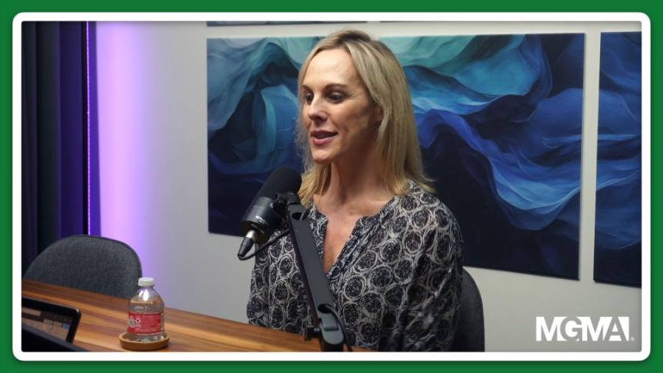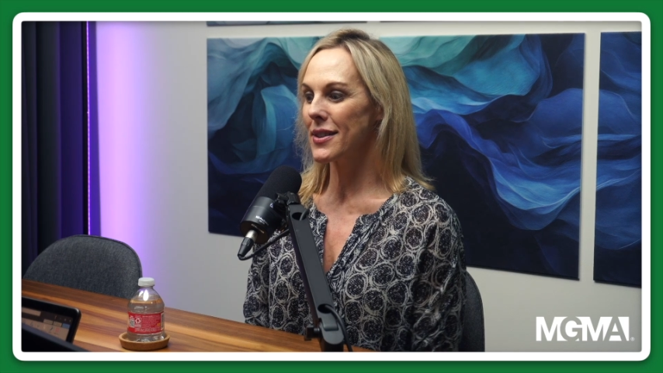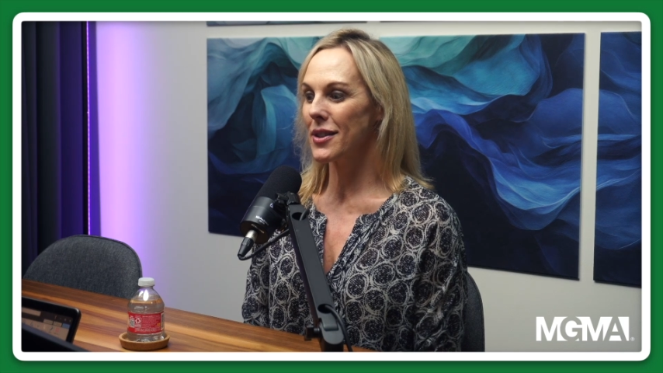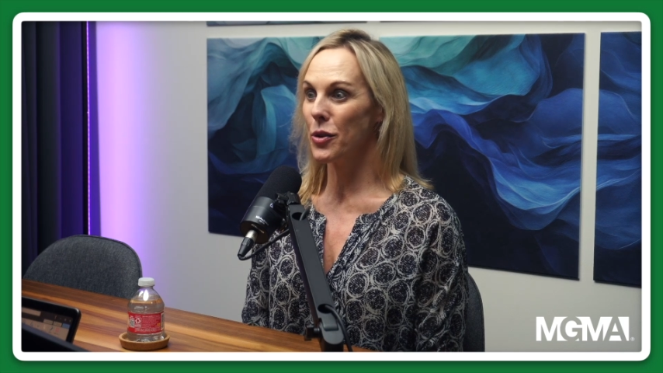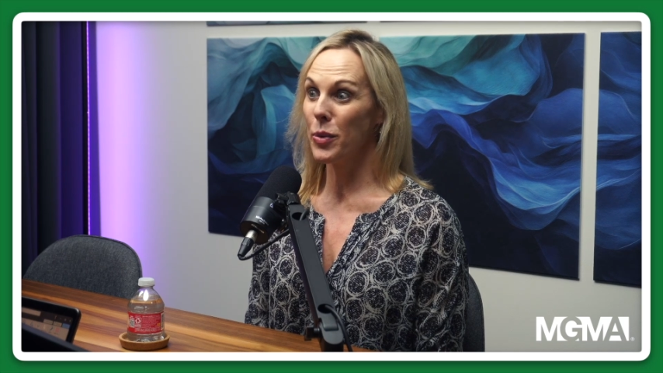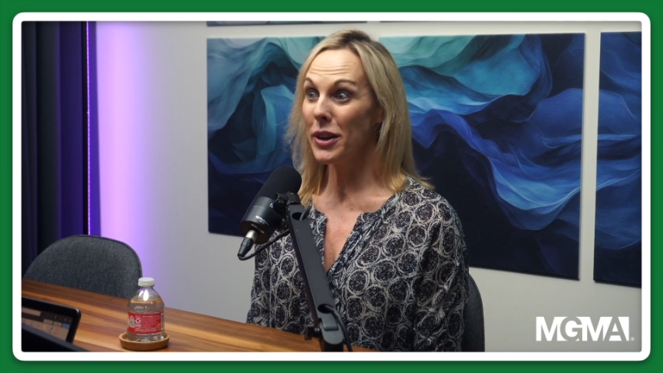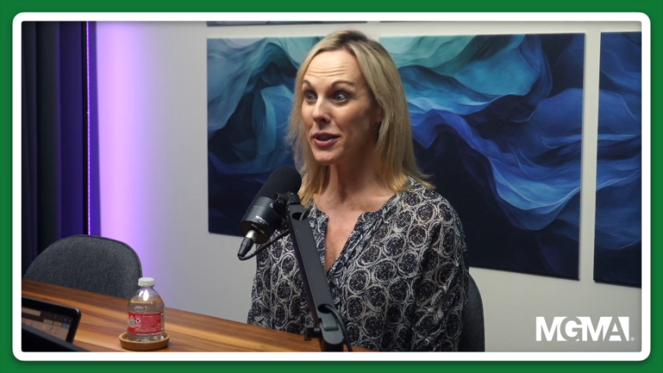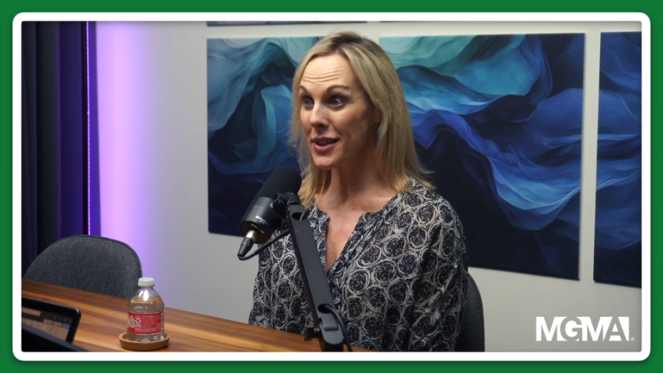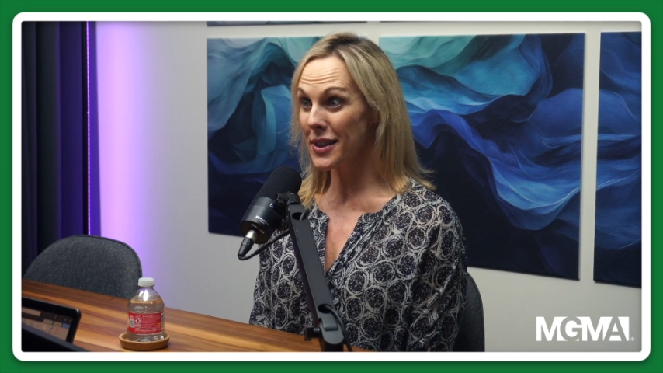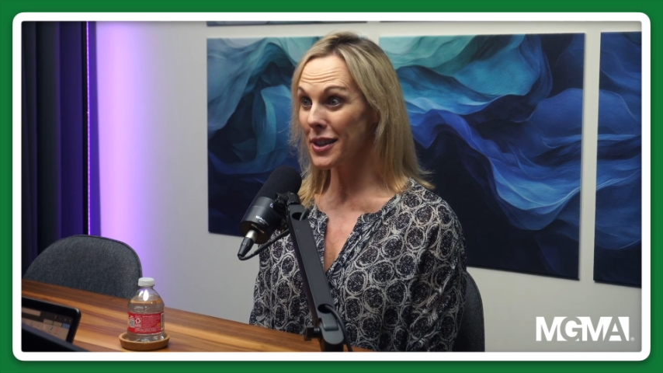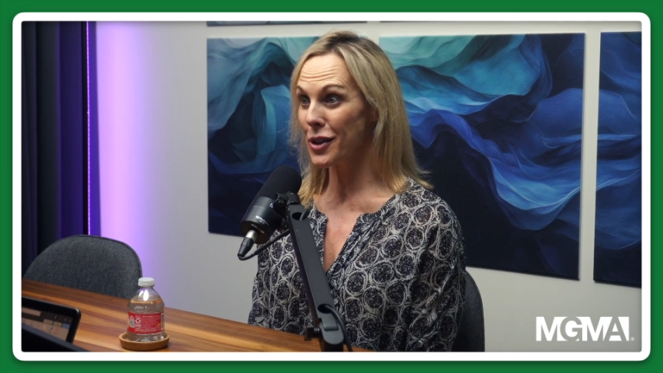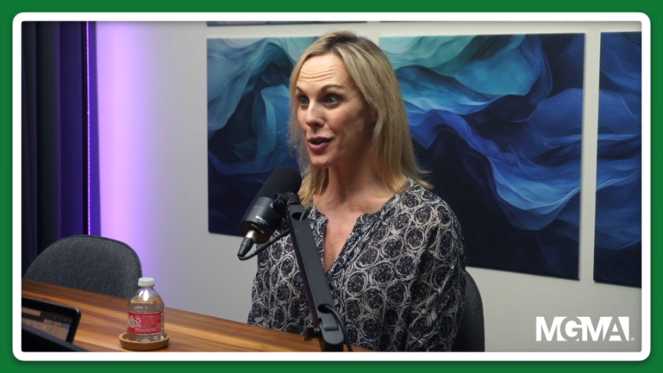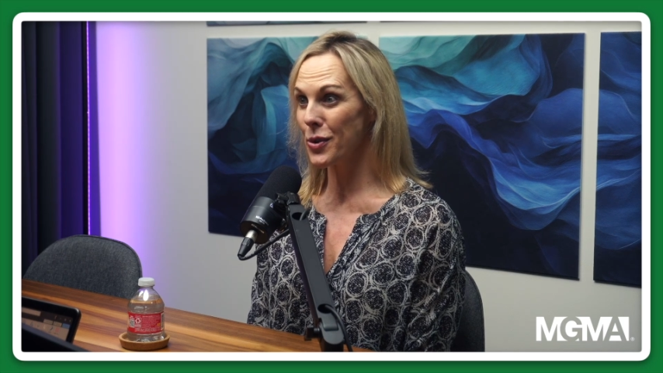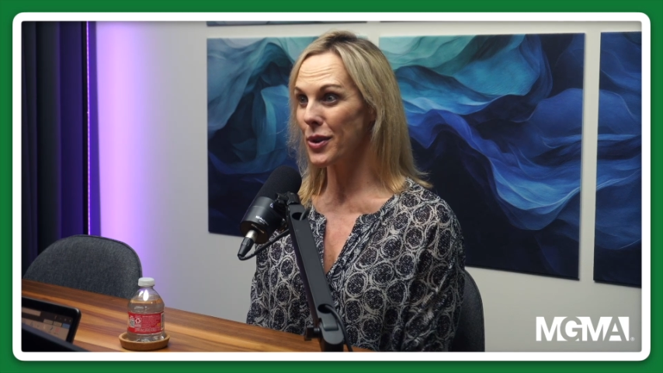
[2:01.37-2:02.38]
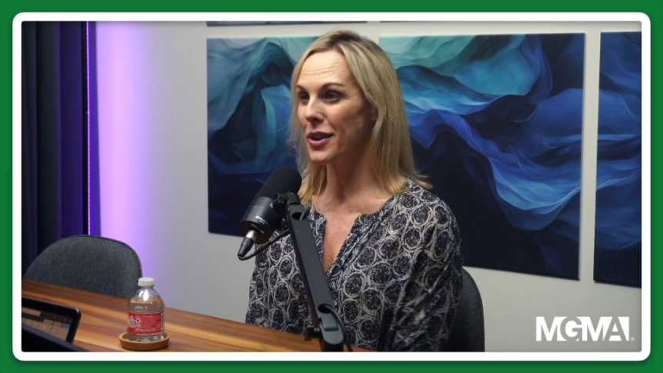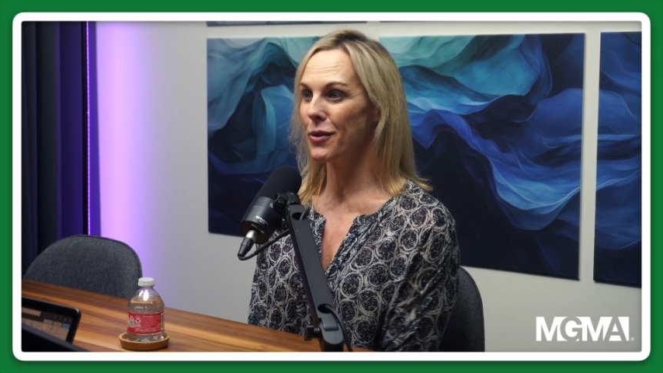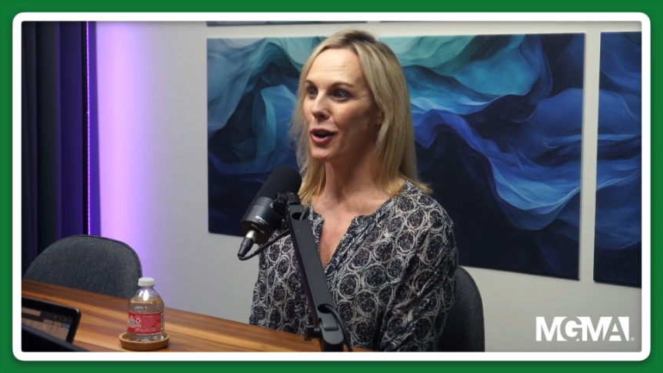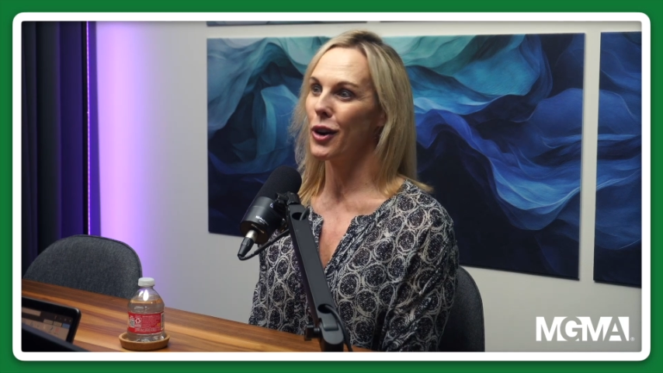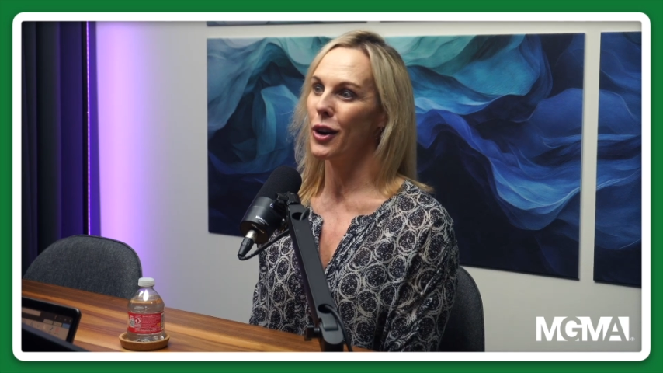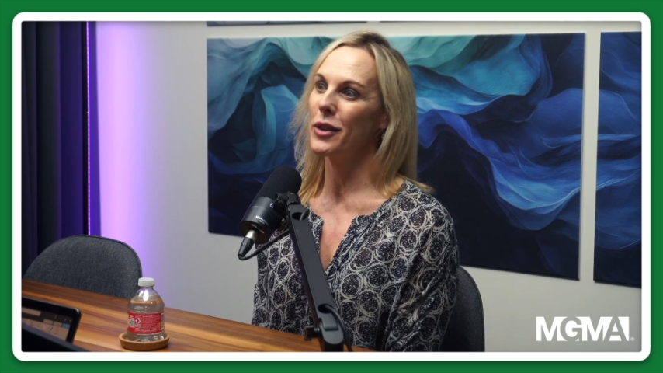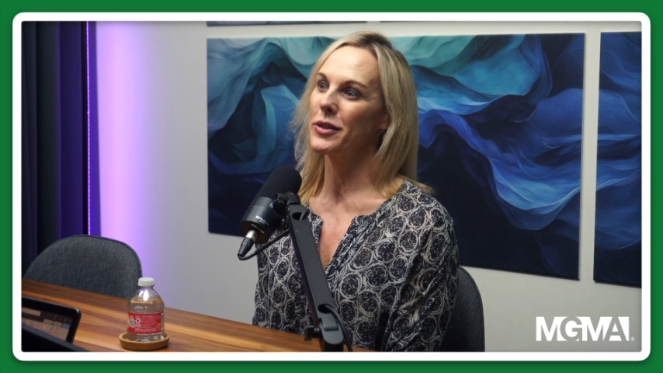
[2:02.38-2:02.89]
the wellness industry
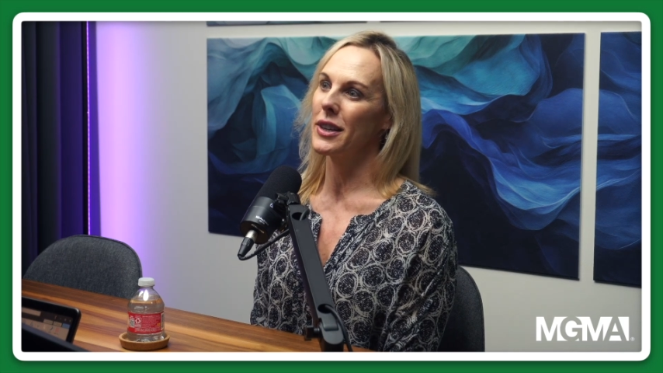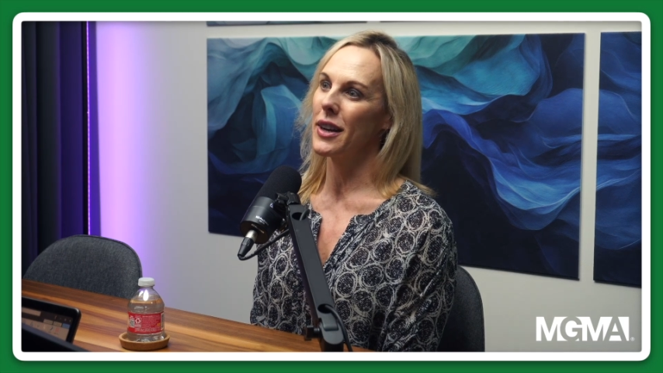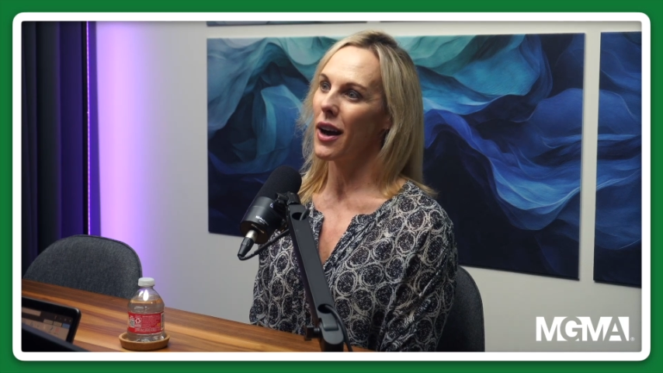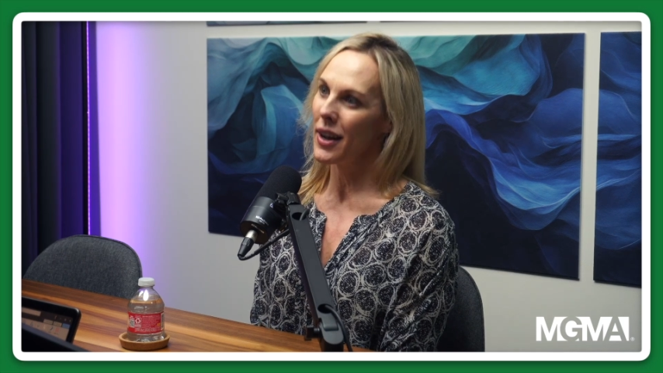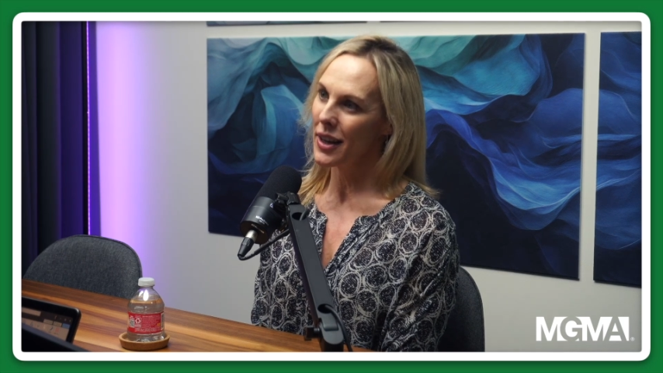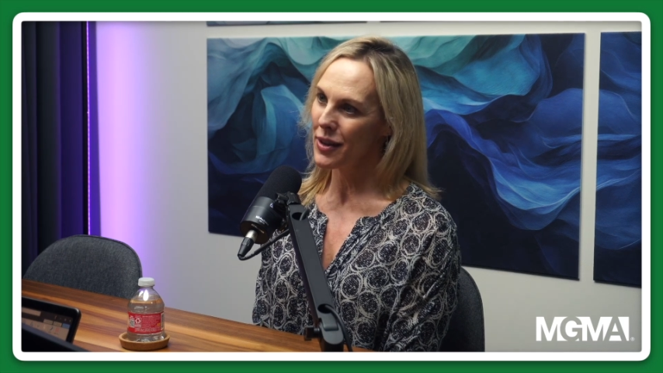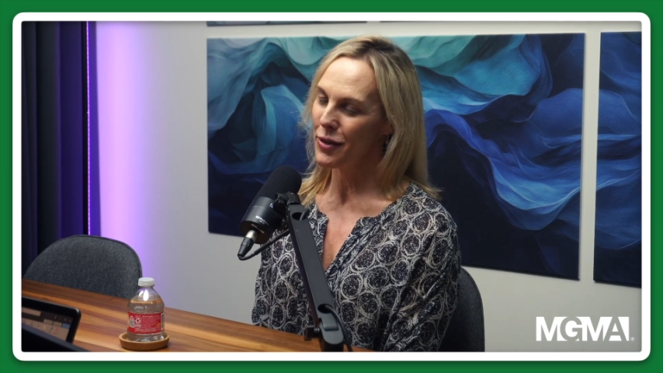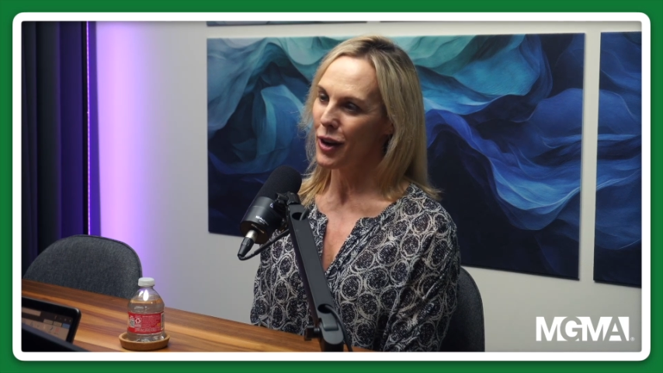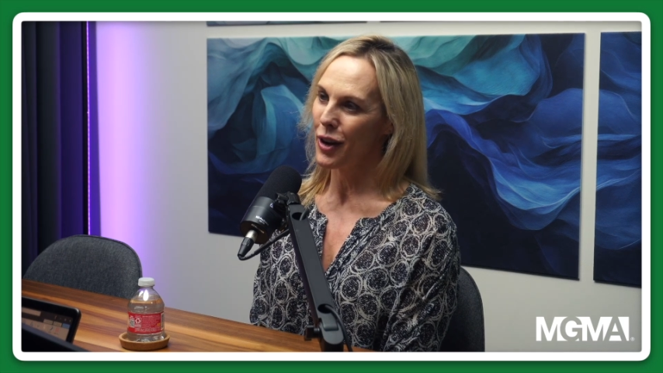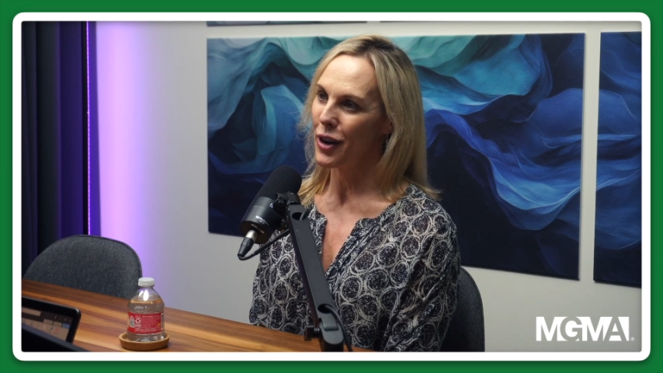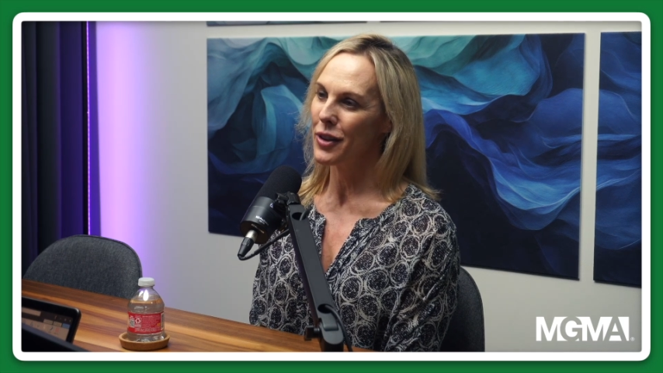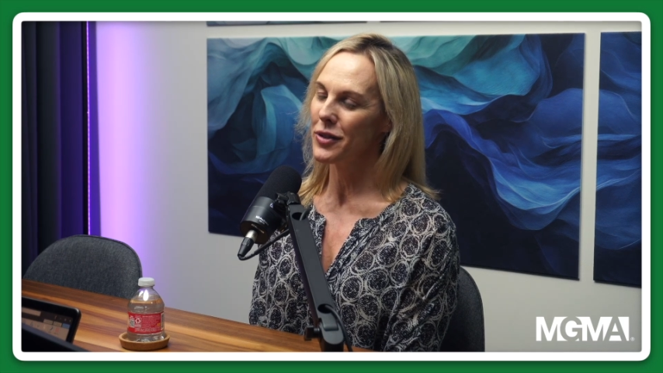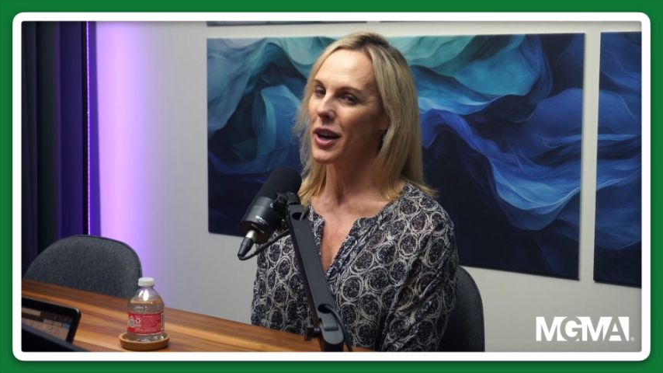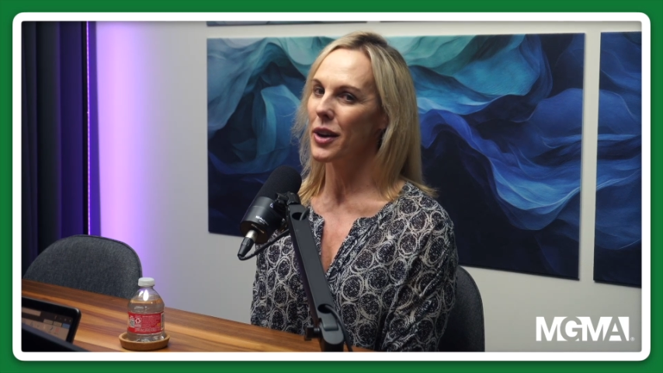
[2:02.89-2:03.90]
evolved and I evolved,